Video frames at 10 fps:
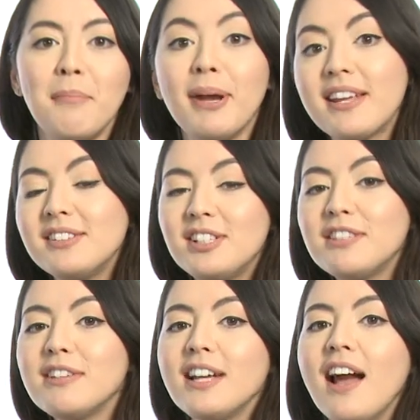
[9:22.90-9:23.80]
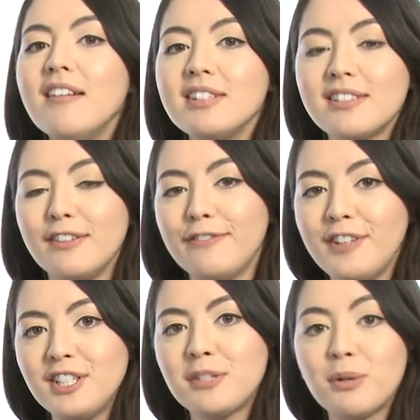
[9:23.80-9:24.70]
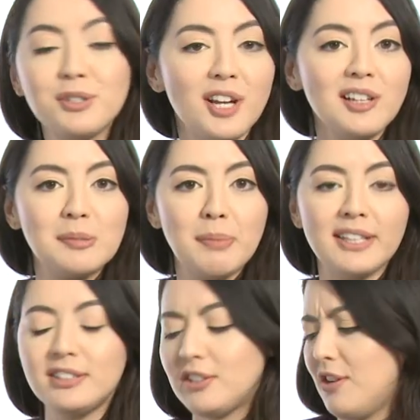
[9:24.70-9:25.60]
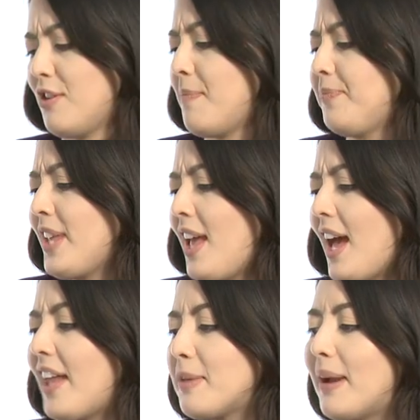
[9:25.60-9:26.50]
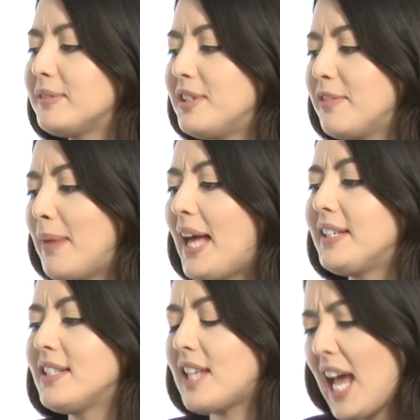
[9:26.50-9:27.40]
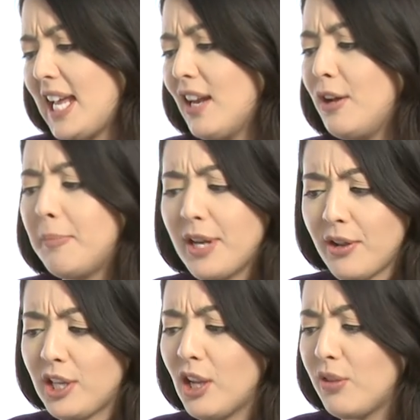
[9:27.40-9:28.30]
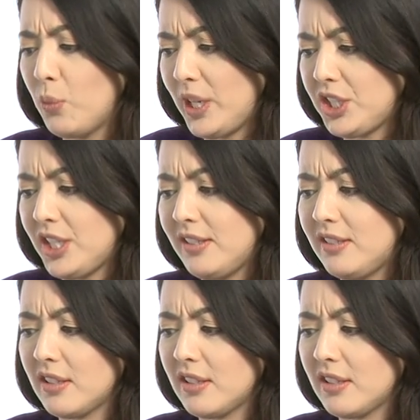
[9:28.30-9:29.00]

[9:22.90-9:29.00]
But considering how his unfinished projects based on At the Mountains of Madness, Halo, Pinocchio, The Witches,